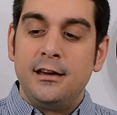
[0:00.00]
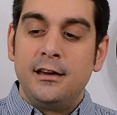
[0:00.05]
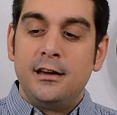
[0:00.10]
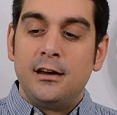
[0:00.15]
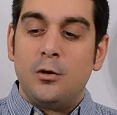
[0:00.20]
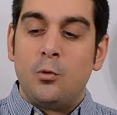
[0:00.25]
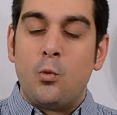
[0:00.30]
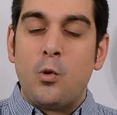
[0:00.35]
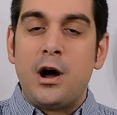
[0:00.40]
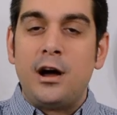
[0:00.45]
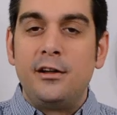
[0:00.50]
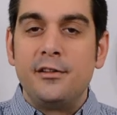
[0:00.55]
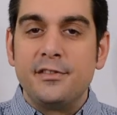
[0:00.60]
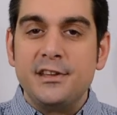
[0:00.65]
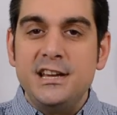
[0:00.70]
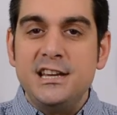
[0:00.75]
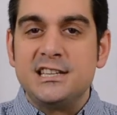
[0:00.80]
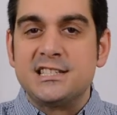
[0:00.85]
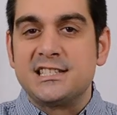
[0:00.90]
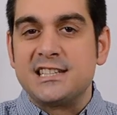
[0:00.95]
while
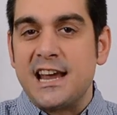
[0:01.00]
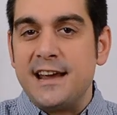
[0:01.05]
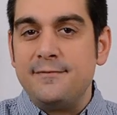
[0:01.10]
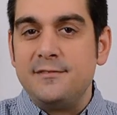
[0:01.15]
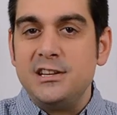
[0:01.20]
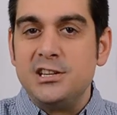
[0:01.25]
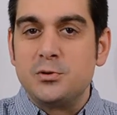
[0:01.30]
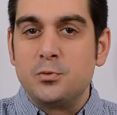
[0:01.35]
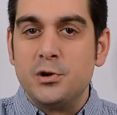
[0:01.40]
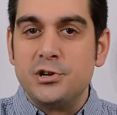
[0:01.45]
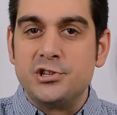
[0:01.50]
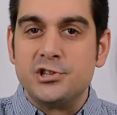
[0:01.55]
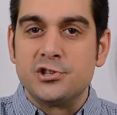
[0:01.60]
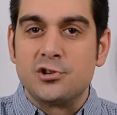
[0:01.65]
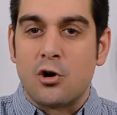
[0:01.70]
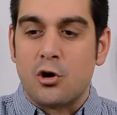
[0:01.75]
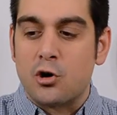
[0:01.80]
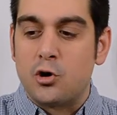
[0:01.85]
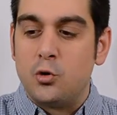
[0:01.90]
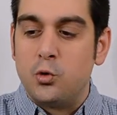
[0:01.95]
these safety switches
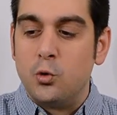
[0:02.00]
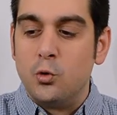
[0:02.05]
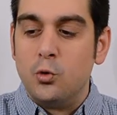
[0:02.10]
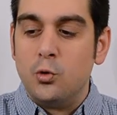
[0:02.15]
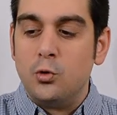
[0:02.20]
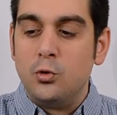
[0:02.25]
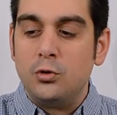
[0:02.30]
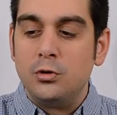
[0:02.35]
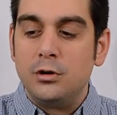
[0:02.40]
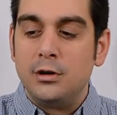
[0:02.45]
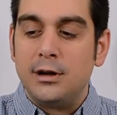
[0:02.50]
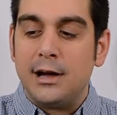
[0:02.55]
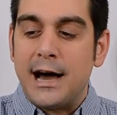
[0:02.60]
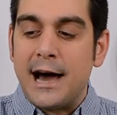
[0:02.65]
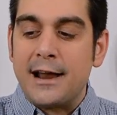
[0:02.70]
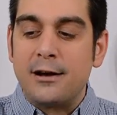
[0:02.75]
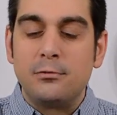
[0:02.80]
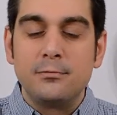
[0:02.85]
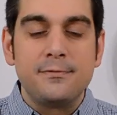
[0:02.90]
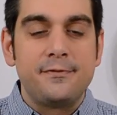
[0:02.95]
are cool,
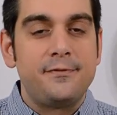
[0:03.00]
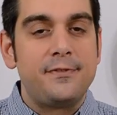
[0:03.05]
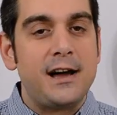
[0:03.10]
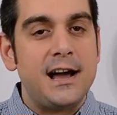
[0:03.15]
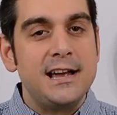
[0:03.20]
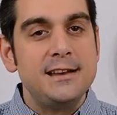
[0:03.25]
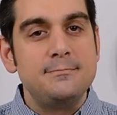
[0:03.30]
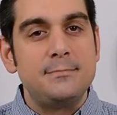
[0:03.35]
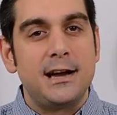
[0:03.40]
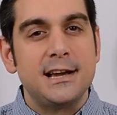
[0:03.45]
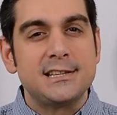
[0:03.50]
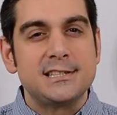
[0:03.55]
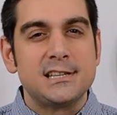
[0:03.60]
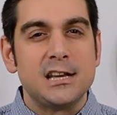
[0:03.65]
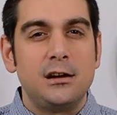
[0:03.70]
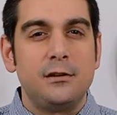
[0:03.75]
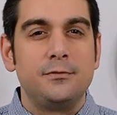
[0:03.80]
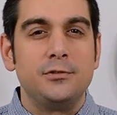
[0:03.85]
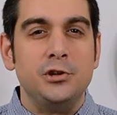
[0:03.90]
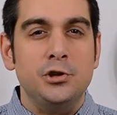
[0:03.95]
I don't find
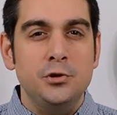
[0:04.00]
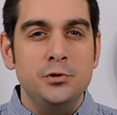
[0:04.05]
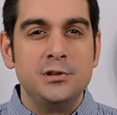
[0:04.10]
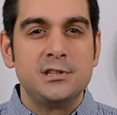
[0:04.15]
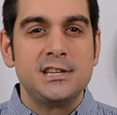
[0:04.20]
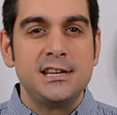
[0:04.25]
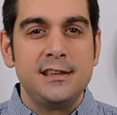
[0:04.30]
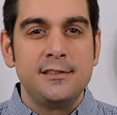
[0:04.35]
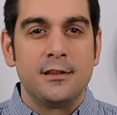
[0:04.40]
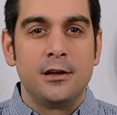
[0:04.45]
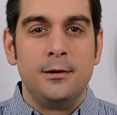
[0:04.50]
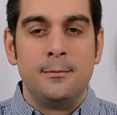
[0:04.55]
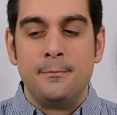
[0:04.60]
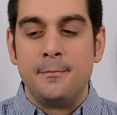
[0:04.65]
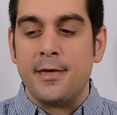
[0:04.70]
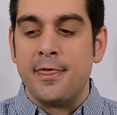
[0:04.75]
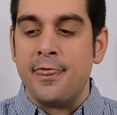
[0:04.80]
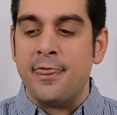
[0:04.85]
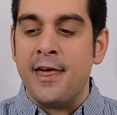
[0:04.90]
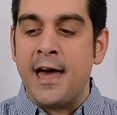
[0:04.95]
myself using
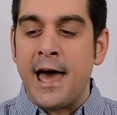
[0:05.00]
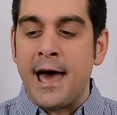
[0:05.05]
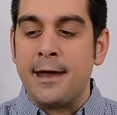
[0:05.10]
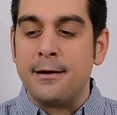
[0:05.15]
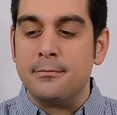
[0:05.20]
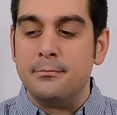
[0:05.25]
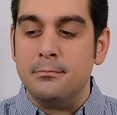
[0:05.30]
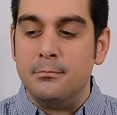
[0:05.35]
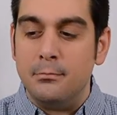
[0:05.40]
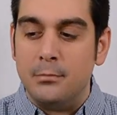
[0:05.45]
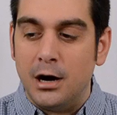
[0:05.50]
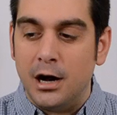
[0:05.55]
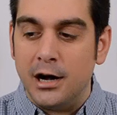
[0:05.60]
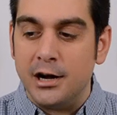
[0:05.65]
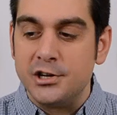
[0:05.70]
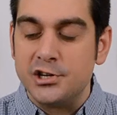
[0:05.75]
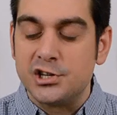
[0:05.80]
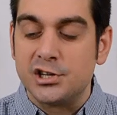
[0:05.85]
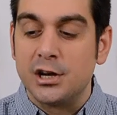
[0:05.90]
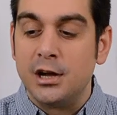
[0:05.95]
them that
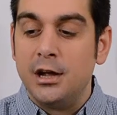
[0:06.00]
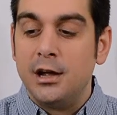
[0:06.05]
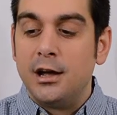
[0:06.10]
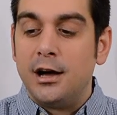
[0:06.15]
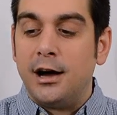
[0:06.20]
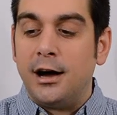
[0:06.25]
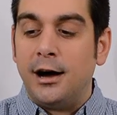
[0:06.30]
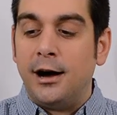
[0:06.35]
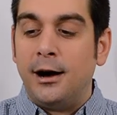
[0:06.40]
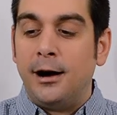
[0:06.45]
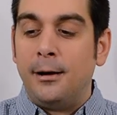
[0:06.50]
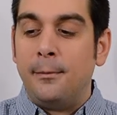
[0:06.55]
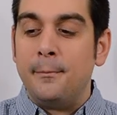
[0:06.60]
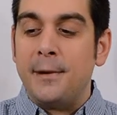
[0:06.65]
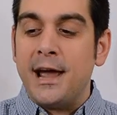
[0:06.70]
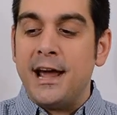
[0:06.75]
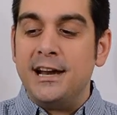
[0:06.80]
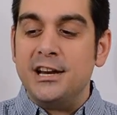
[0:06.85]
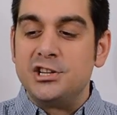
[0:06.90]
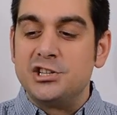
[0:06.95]
much.
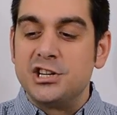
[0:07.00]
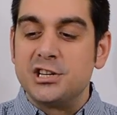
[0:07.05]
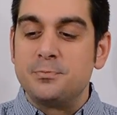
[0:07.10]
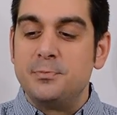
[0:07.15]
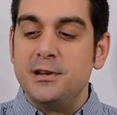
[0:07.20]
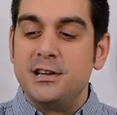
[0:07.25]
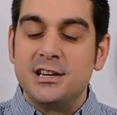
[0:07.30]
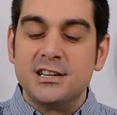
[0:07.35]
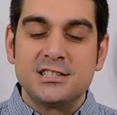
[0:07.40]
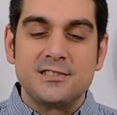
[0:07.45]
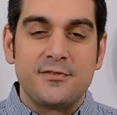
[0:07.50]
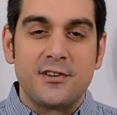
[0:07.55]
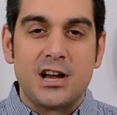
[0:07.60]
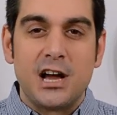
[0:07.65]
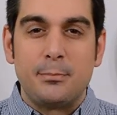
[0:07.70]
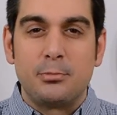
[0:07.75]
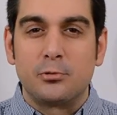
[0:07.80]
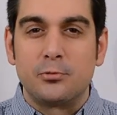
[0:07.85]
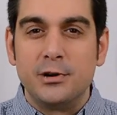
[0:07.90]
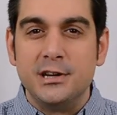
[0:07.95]
And it's just because of a
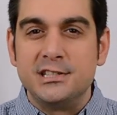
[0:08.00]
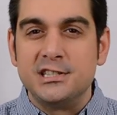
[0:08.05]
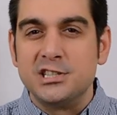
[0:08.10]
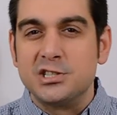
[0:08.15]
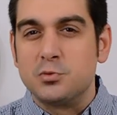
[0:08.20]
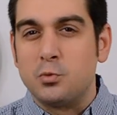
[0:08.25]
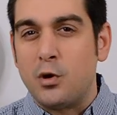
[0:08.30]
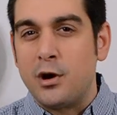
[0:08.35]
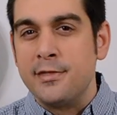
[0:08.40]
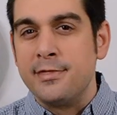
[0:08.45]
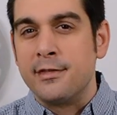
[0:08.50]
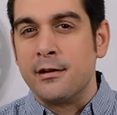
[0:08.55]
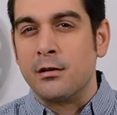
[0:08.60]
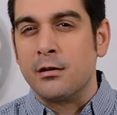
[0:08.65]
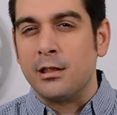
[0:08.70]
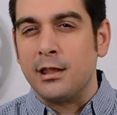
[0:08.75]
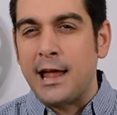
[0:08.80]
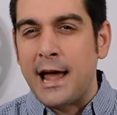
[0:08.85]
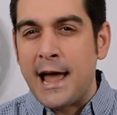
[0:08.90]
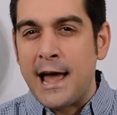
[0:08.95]
couple reasons. One, they're
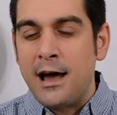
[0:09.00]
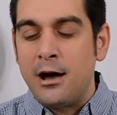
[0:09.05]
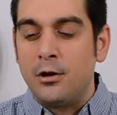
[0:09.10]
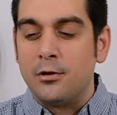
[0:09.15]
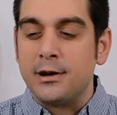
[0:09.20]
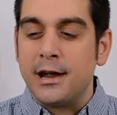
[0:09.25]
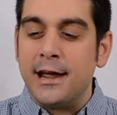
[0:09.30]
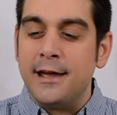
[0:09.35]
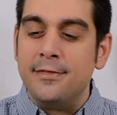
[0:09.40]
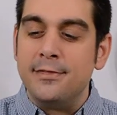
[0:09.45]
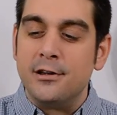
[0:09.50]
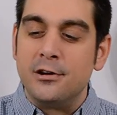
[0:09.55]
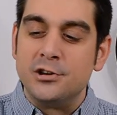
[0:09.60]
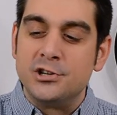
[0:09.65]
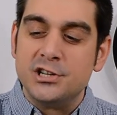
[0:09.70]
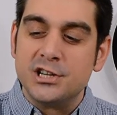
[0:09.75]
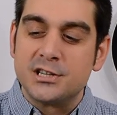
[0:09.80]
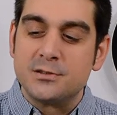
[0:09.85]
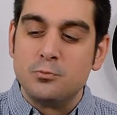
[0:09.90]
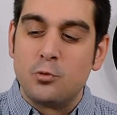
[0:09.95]
loud and they're
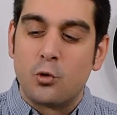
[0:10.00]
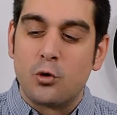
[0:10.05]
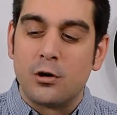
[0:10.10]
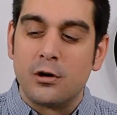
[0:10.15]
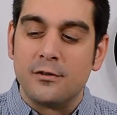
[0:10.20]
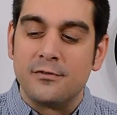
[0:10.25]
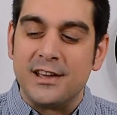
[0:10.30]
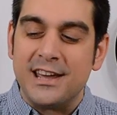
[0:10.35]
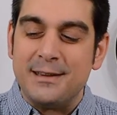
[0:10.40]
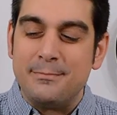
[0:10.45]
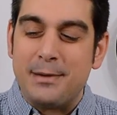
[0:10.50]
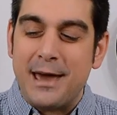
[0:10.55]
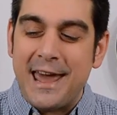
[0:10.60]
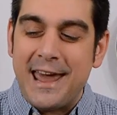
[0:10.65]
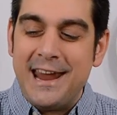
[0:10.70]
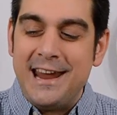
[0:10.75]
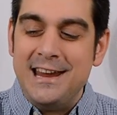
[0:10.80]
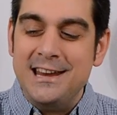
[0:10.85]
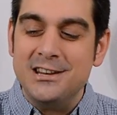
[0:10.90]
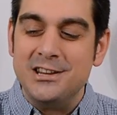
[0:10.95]
just more of a
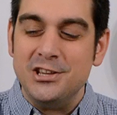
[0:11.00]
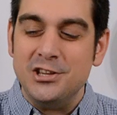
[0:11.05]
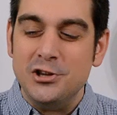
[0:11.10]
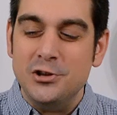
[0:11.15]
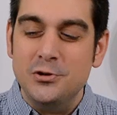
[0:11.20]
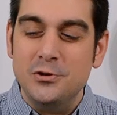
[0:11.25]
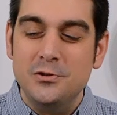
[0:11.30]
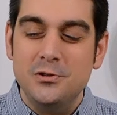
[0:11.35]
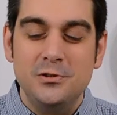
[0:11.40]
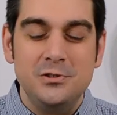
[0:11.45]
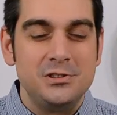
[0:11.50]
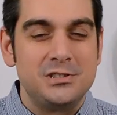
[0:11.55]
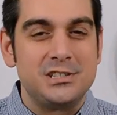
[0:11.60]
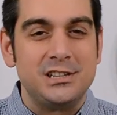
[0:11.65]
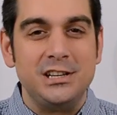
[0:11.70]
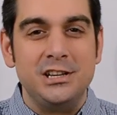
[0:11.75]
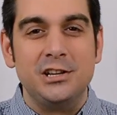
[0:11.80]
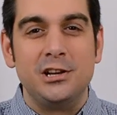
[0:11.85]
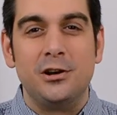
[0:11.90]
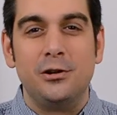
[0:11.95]
pain to use.
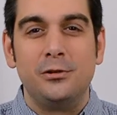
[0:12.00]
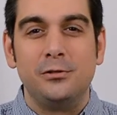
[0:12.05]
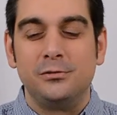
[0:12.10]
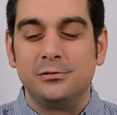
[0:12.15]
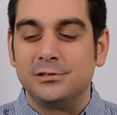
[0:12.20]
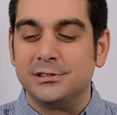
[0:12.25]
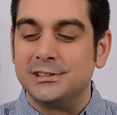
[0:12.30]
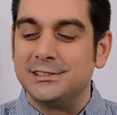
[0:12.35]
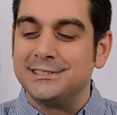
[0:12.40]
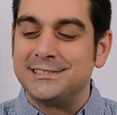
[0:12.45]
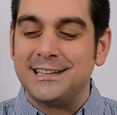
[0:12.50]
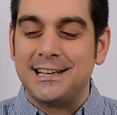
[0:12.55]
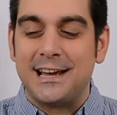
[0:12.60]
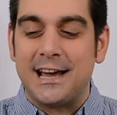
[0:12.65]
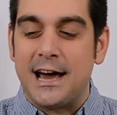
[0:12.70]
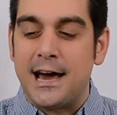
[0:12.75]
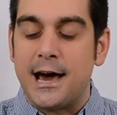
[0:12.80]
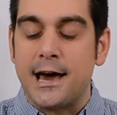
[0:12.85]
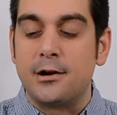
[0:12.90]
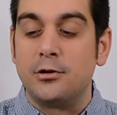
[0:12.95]
You know,
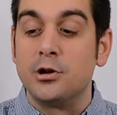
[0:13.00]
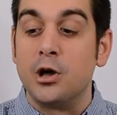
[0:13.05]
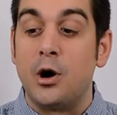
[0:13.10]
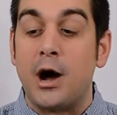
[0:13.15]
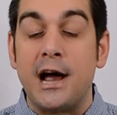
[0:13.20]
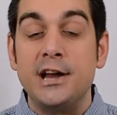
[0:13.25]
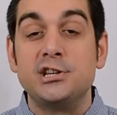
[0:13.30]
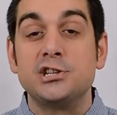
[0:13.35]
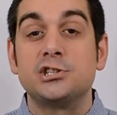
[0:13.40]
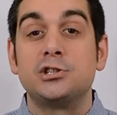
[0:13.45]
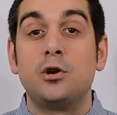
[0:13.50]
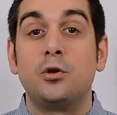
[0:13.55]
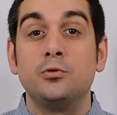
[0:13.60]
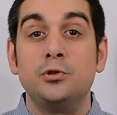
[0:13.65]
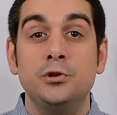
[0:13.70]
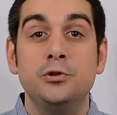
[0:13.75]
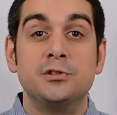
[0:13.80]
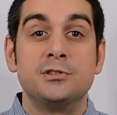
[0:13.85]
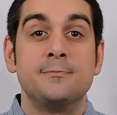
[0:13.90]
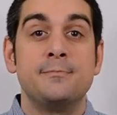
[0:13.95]
I don't know. I just don't
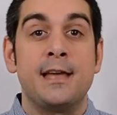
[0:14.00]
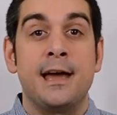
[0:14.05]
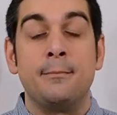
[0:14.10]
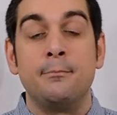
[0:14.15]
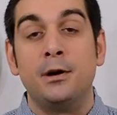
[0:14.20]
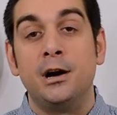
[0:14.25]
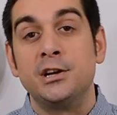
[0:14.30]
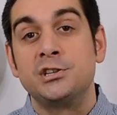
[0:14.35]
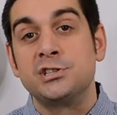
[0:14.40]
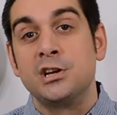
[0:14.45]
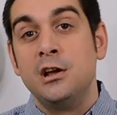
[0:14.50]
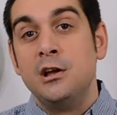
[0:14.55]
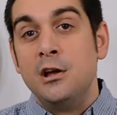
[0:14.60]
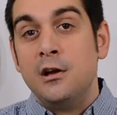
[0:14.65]
use them that much.